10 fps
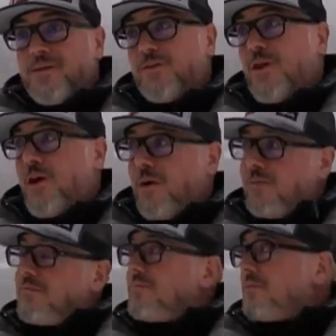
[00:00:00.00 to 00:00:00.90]

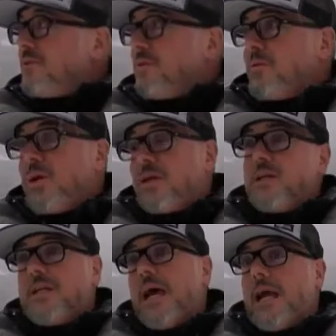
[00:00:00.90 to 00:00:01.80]
So we
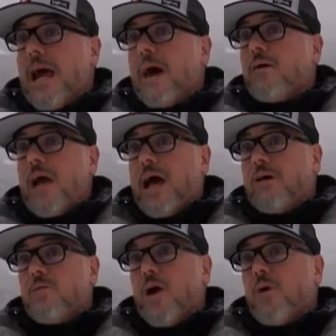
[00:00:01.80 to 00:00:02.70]
could net out
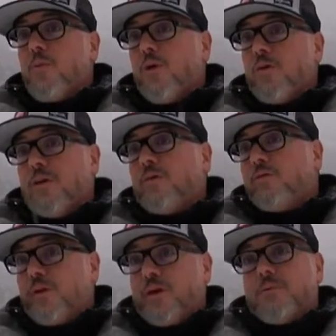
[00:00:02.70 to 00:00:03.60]
at well more than a
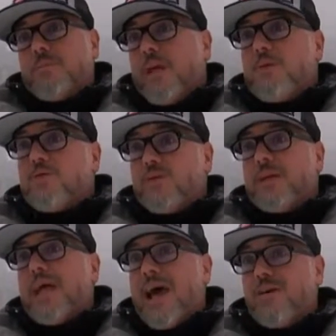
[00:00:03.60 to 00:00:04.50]
foot, maybe
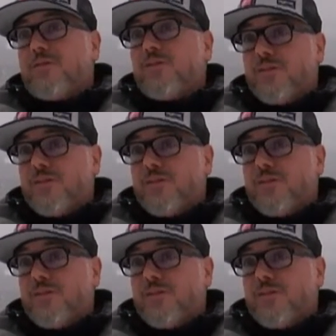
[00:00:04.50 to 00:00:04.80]
foot and a half of